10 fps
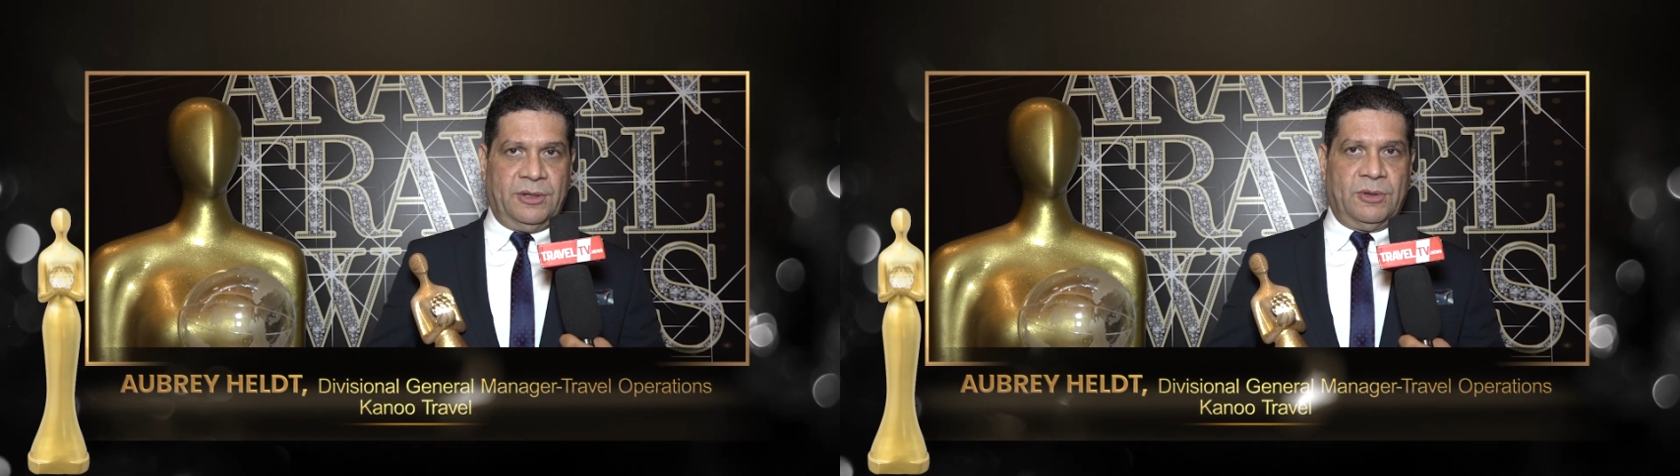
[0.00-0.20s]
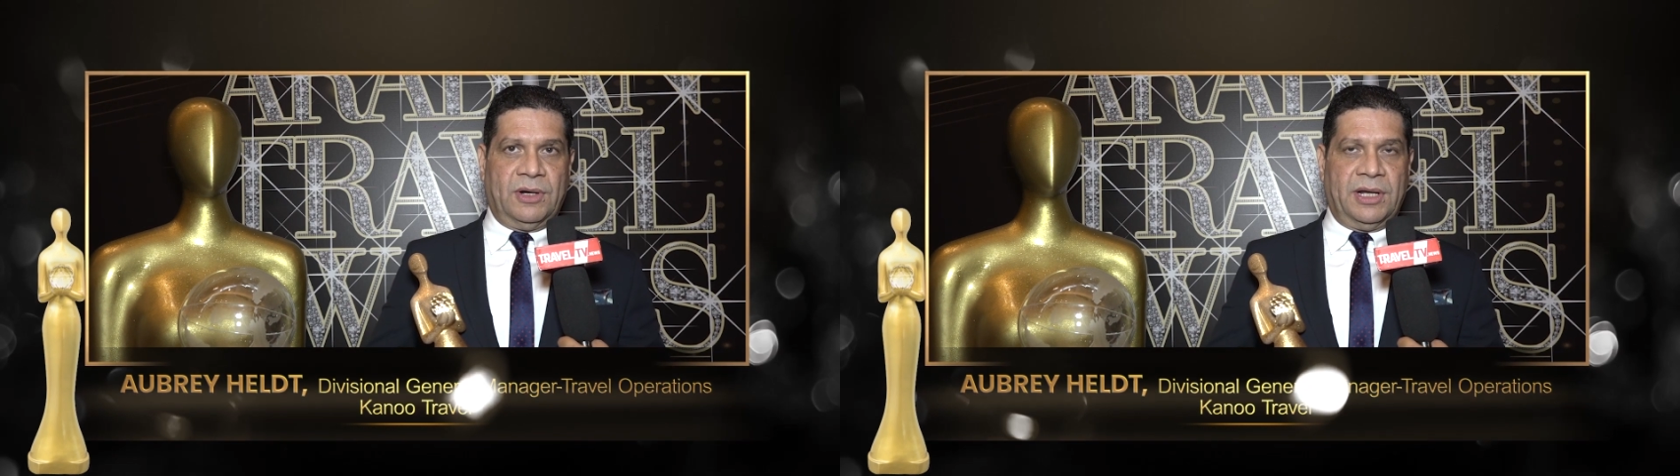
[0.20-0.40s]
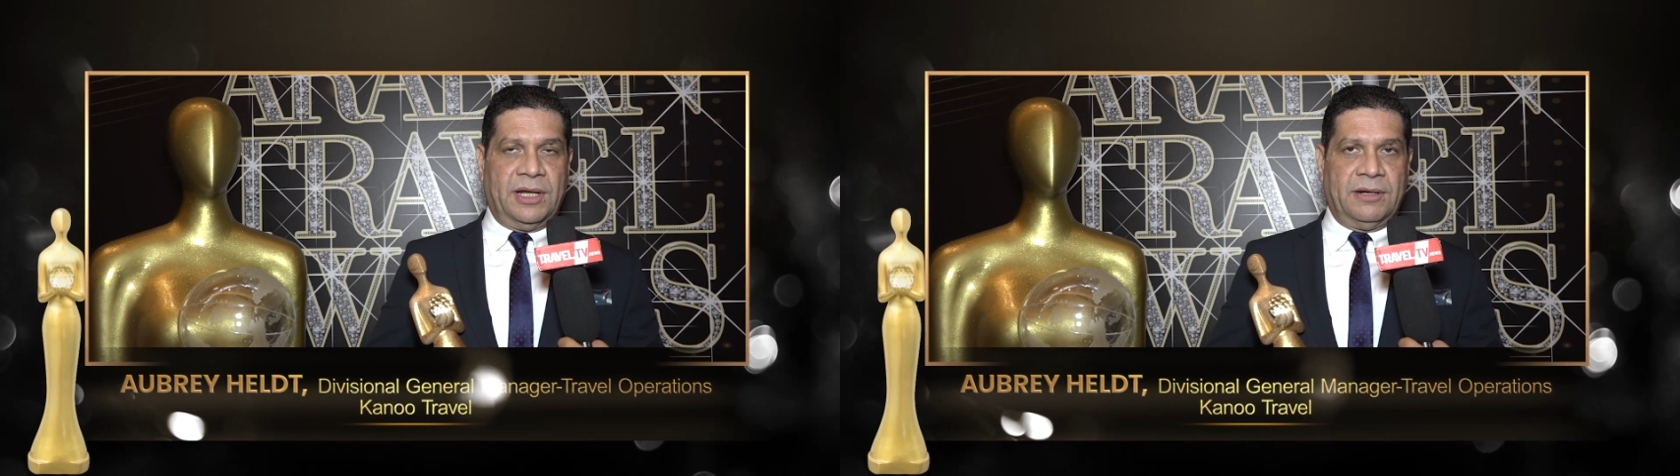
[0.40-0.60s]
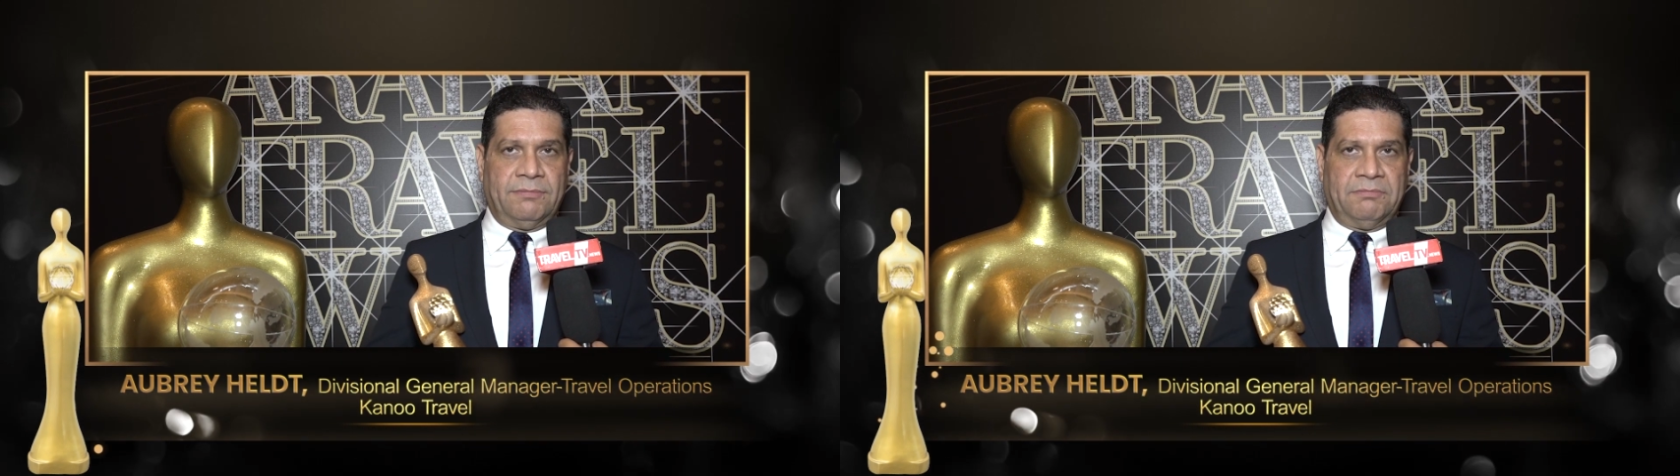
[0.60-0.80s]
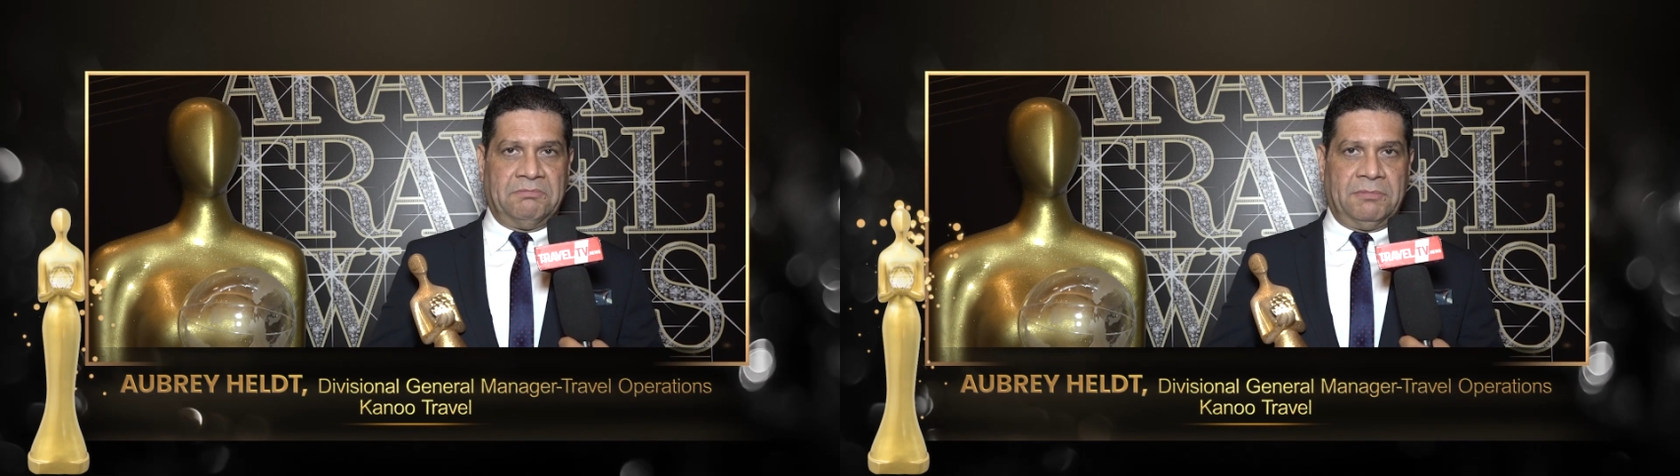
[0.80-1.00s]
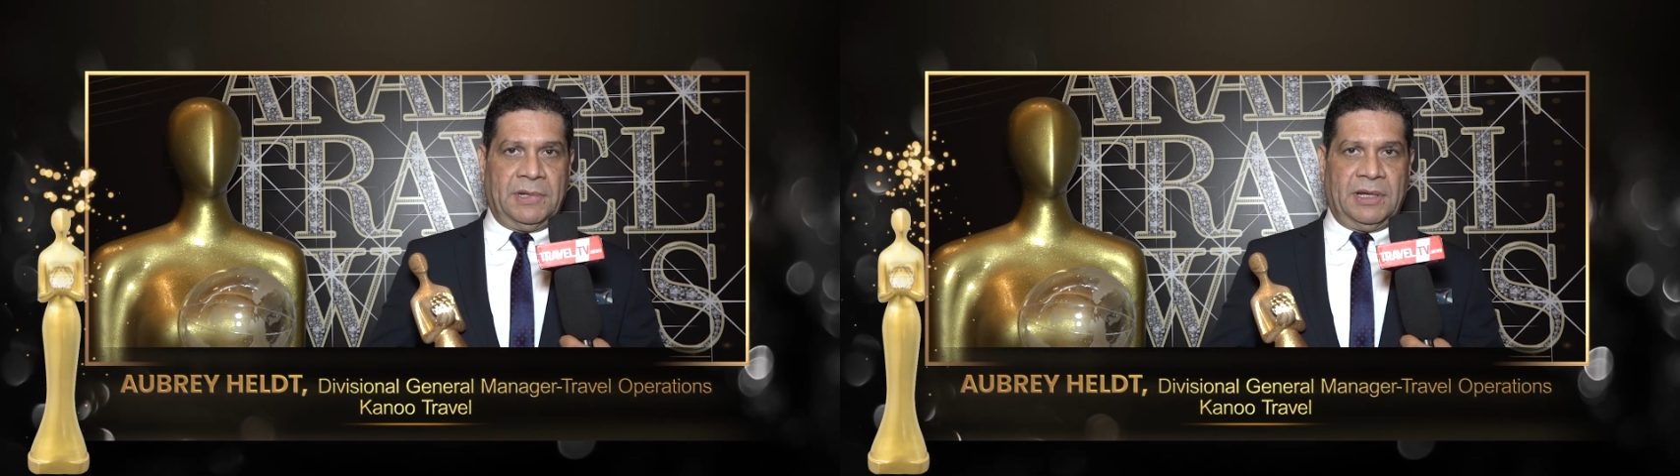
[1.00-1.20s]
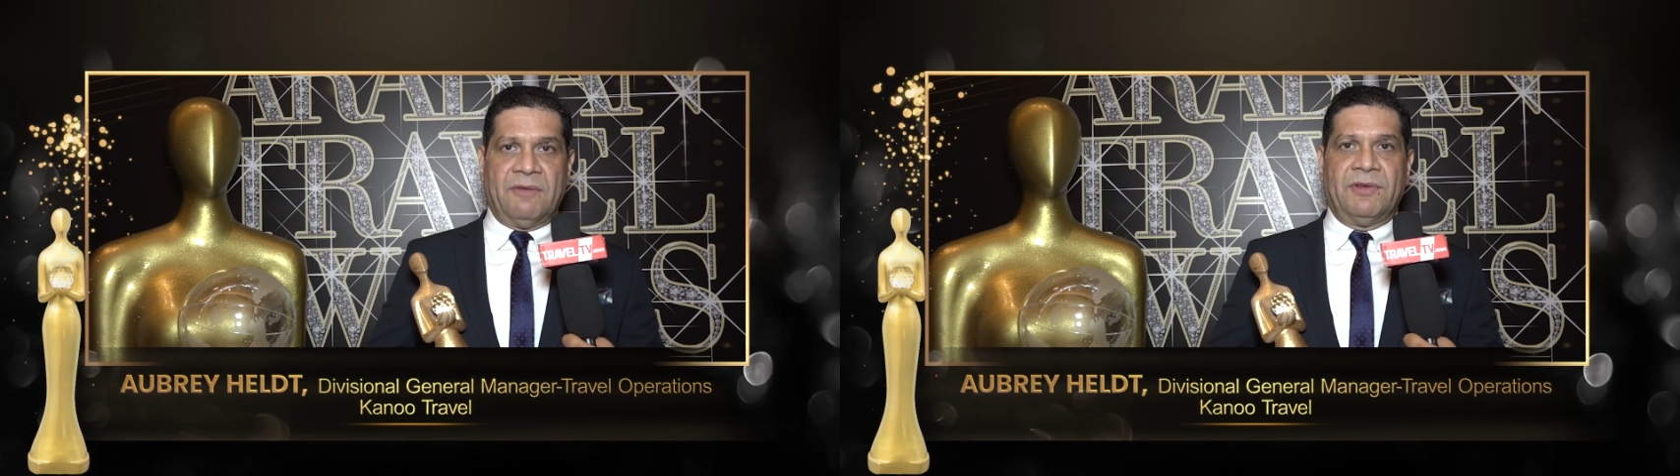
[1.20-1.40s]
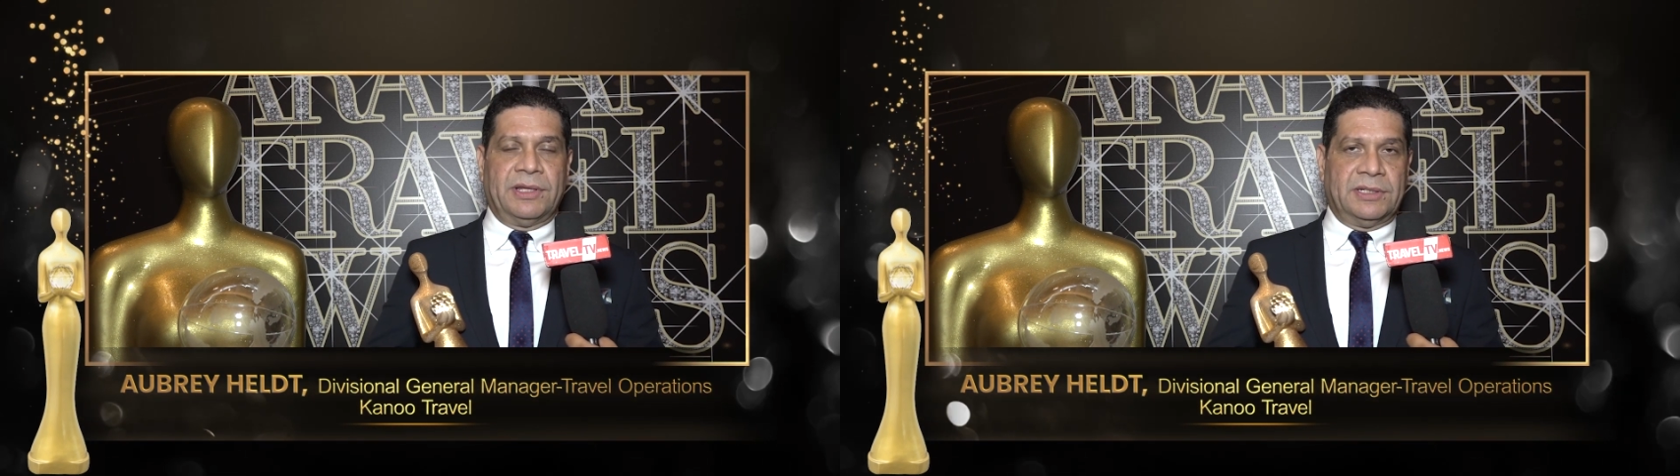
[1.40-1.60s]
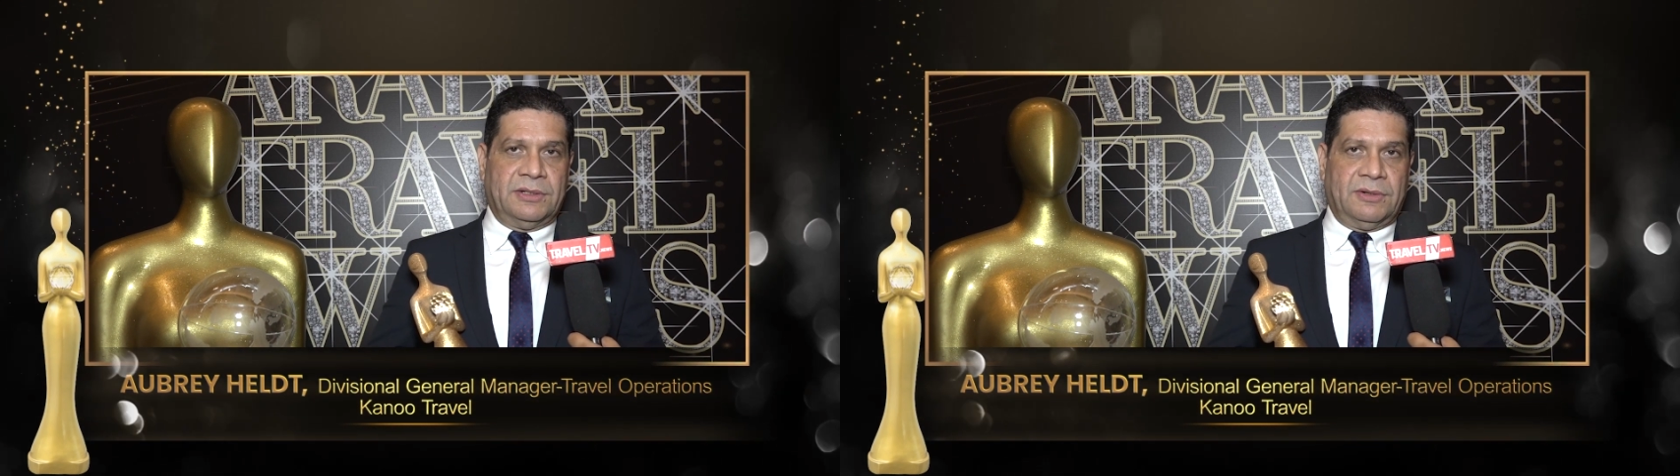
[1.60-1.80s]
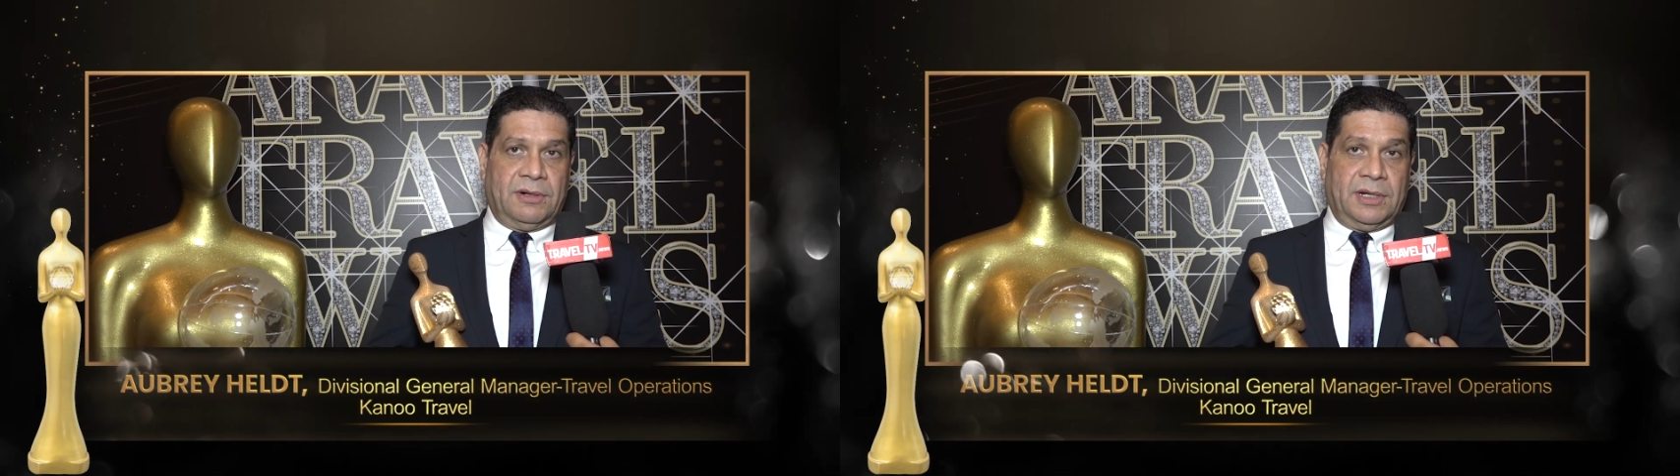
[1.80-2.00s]
online, everything's
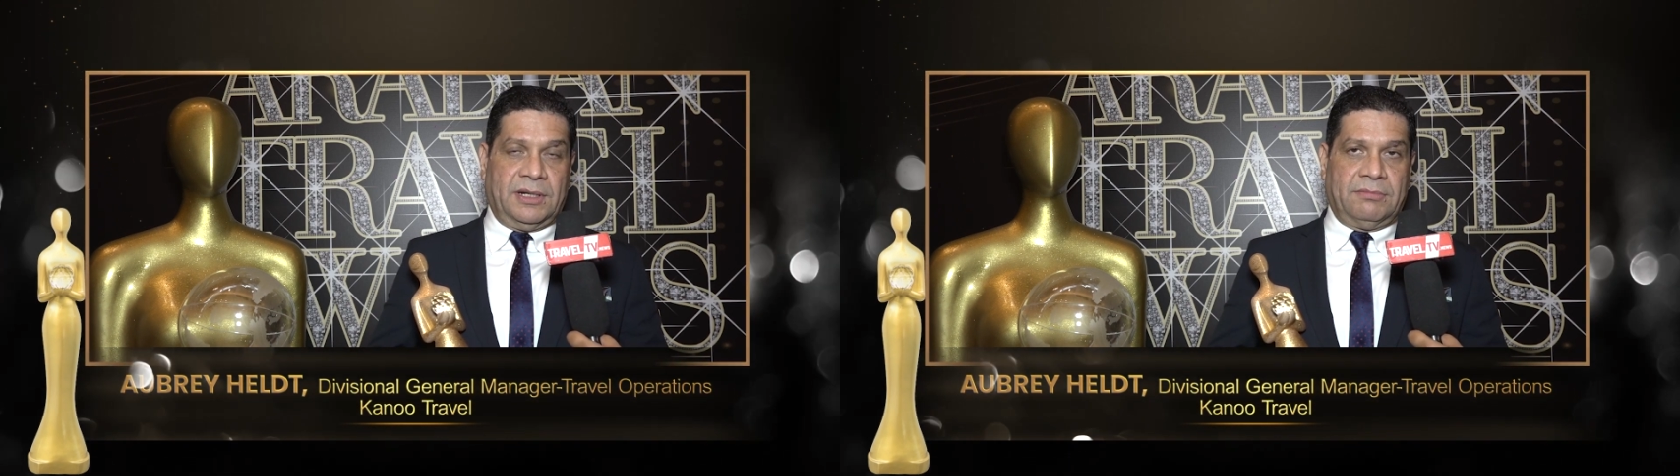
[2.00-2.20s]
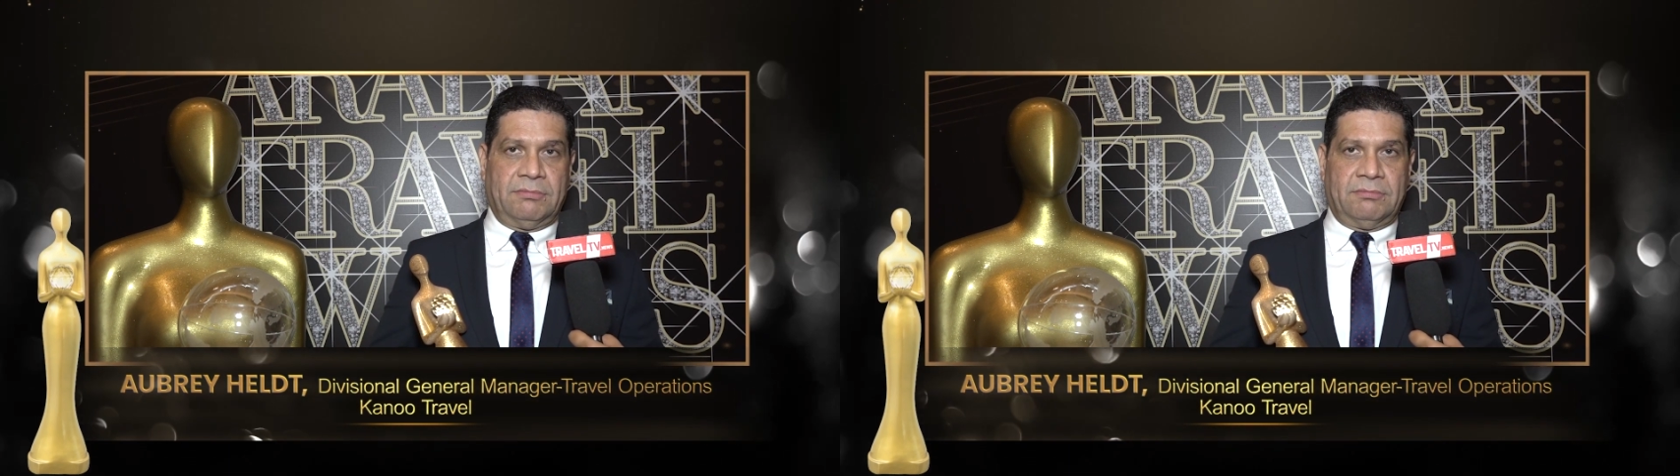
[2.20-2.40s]
online.